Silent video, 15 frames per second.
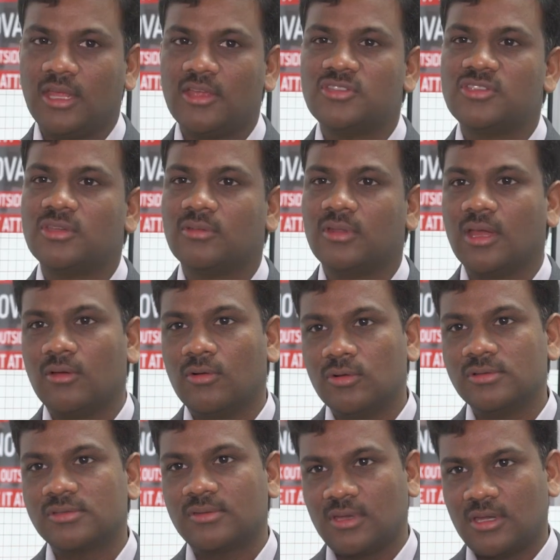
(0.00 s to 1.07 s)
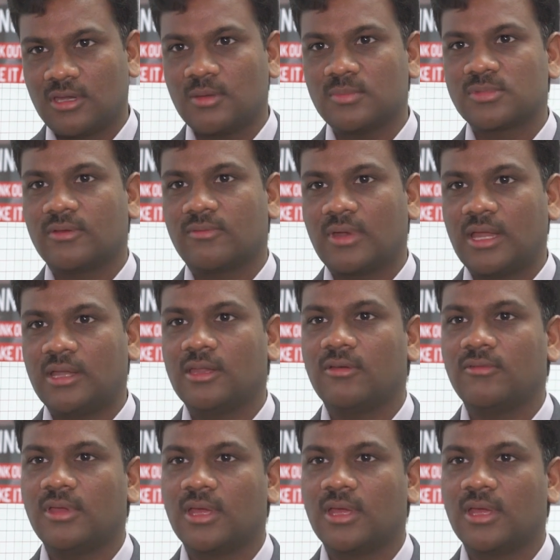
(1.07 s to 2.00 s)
they achieve their goals. So in terms of right now,